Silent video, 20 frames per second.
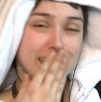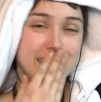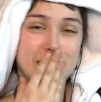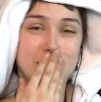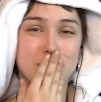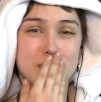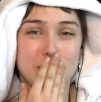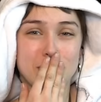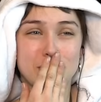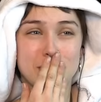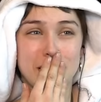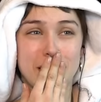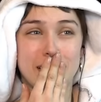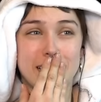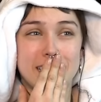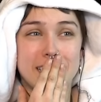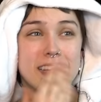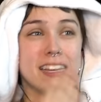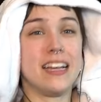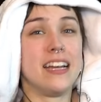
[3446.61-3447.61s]
I'm so
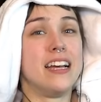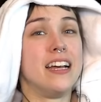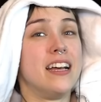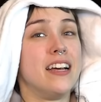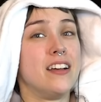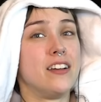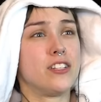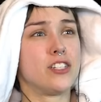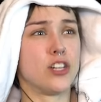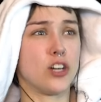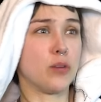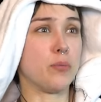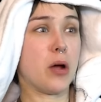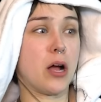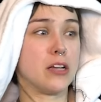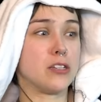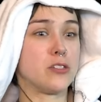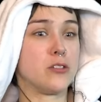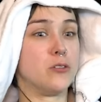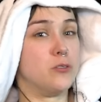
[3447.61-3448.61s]
sorry to her
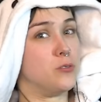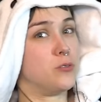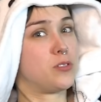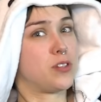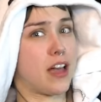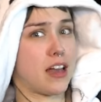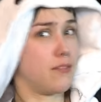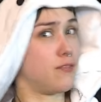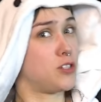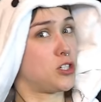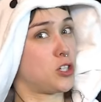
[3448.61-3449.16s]
boss, who's kind of a